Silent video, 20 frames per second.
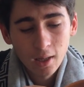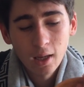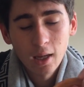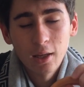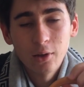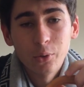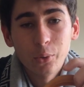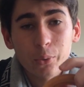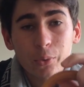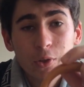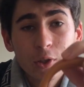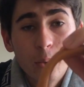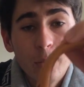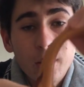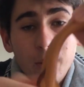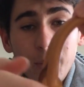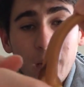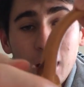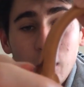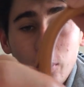and also on
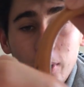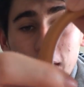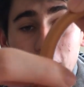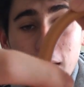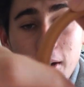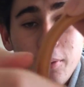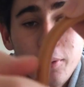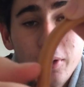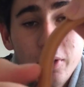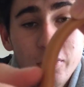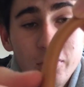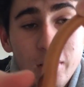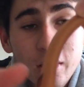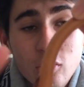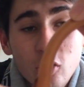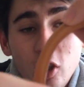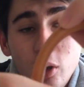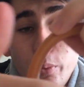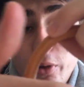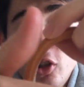the back we have the
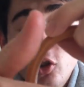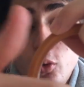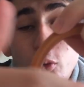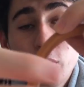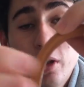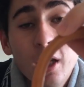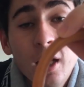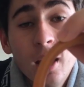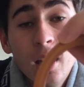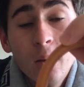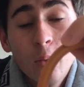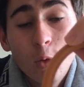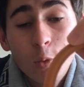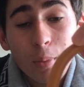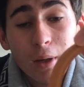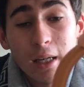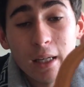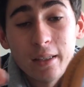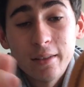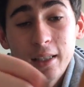stitching which will
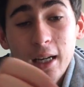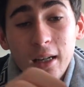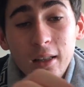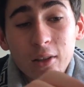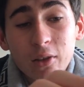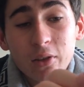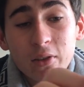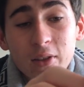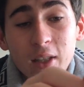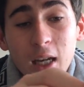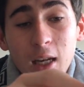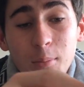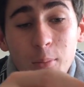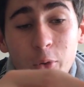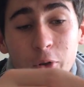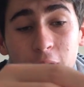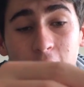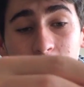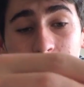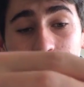be exactly the same
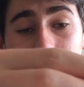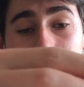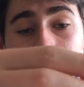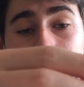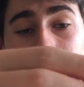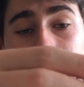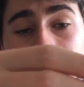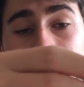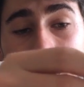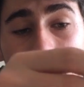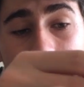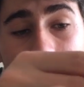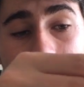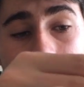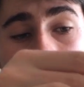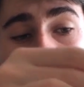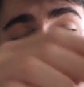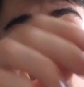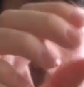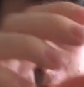on every
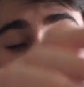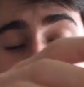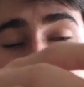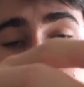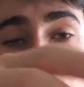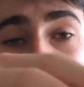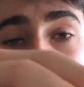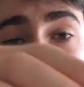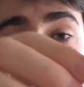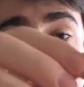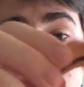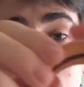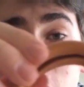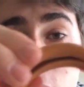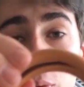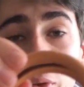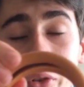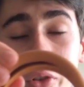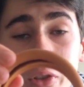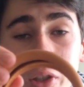single
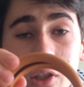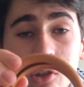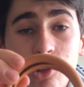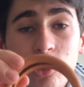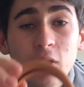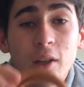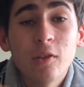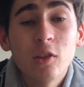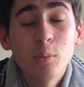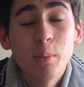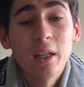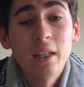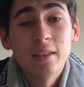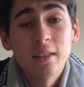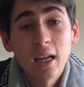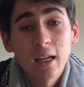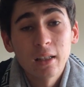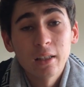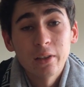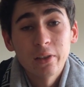handle. The stitches have to be
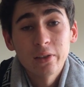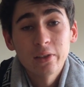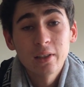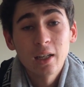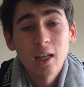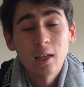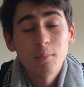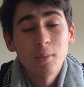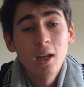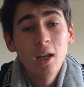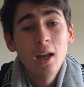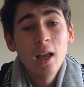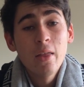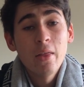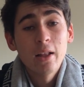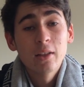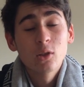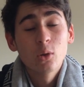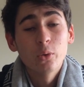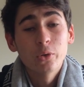exactly the same.
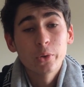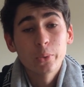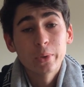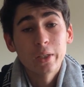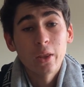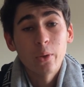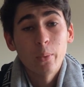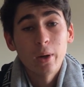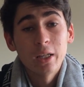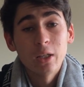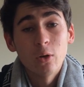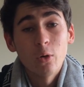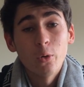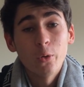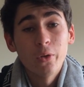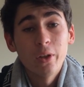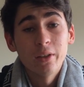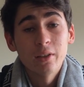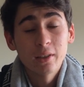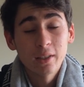That's also another way to
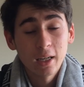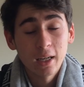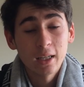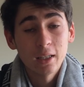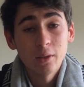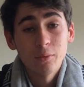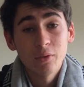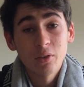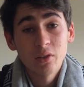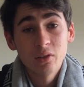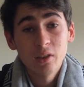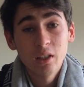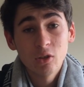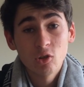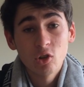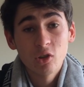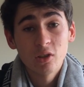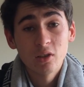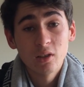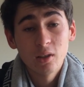authenticate. If the
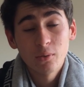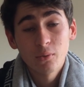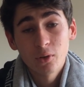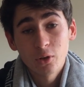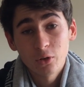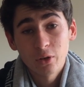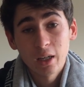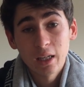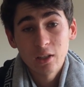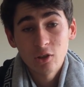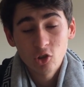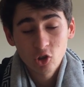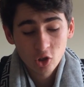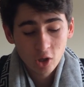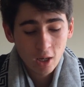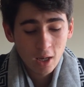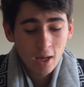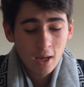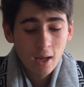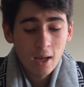stitches are different on each